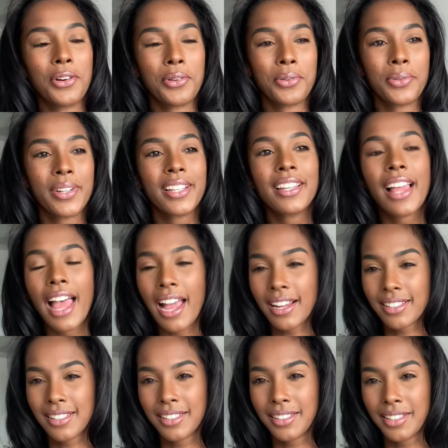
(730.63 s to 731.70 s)

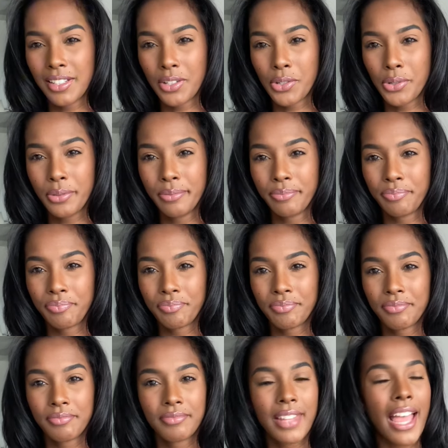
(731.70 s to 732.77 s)
relax a little,
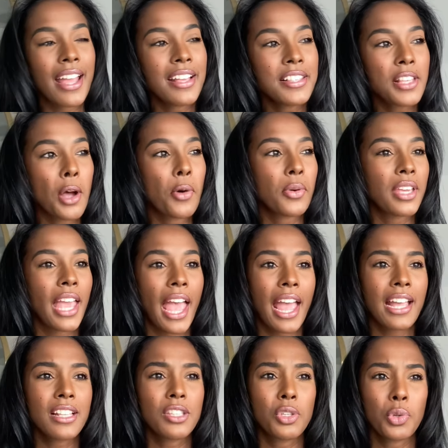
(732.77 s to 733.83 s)
that it's
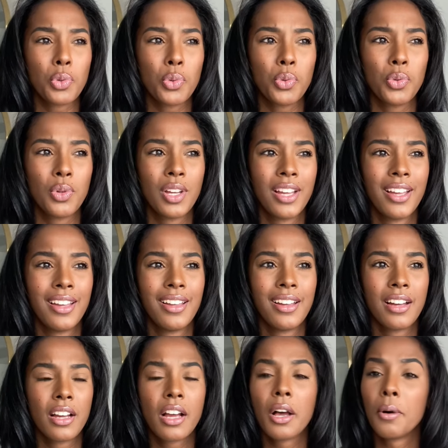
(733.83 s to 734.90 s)
okay to
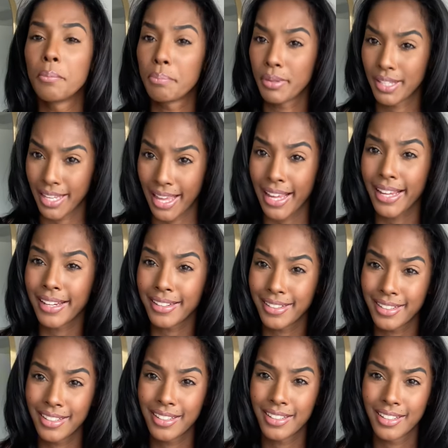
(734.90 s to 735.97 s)

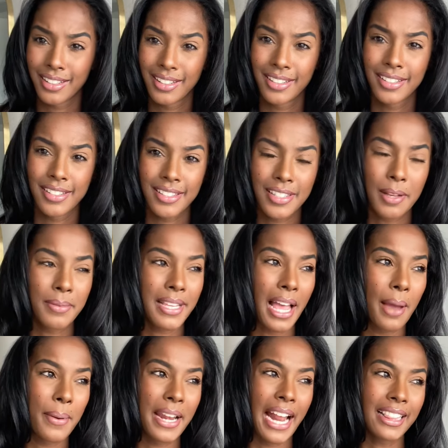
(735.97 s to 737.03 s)
complain
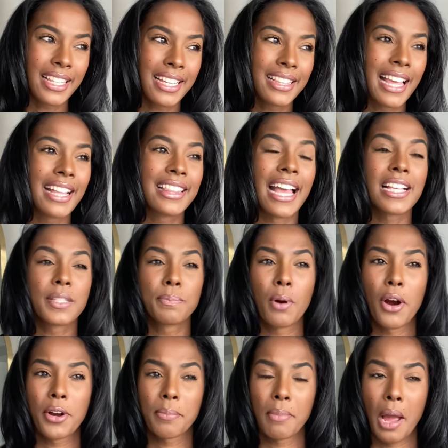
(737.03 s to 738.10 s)
sometimes. And I think that that's
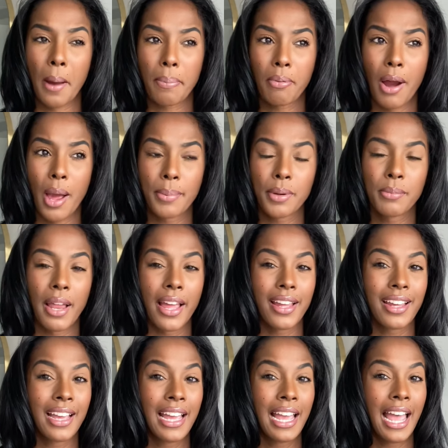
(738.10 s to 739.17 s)
part of my problem.
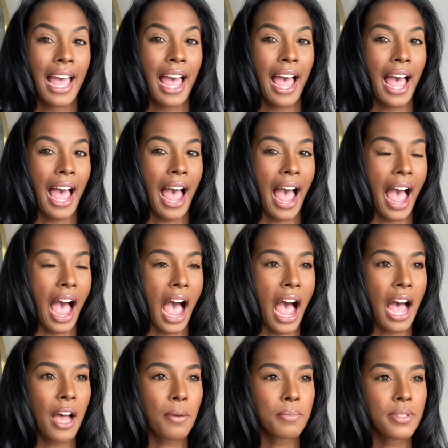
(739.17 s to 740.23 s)
Like,
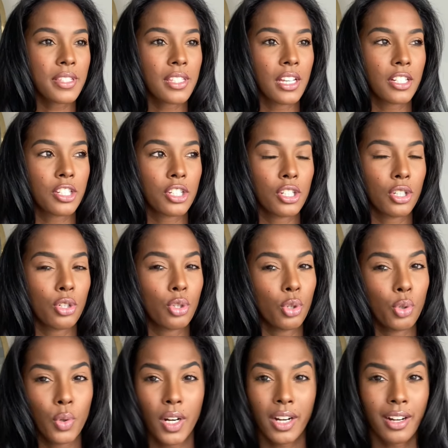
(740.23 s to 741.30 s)
I'm such a
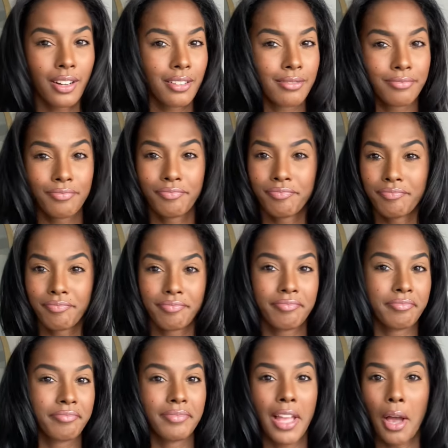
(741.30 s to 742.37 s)
doer,
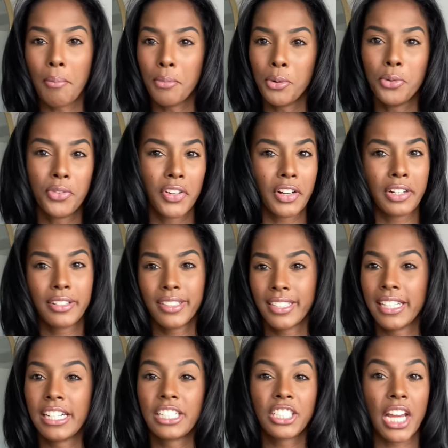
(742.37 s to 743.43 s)
a mover,
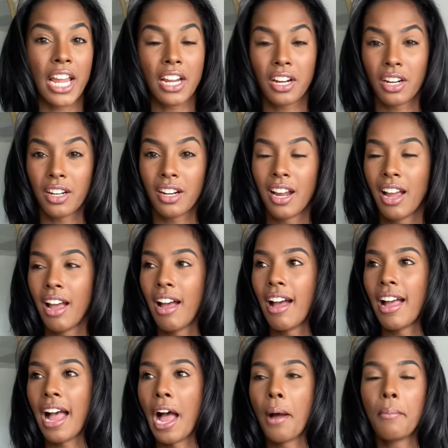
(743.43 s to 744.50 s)
a shaker.
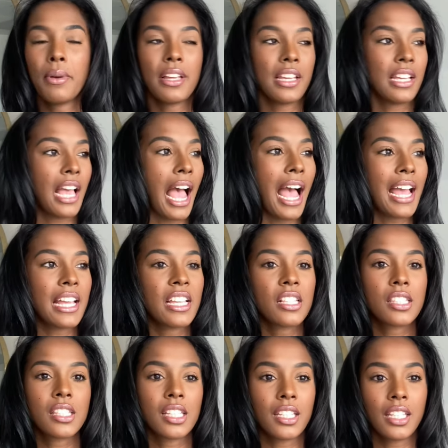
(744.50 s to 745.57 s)
I
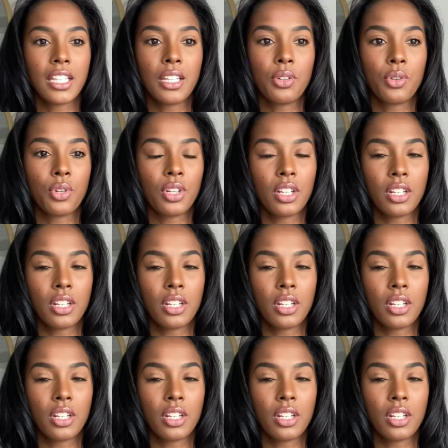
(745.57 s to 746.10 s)
instantly.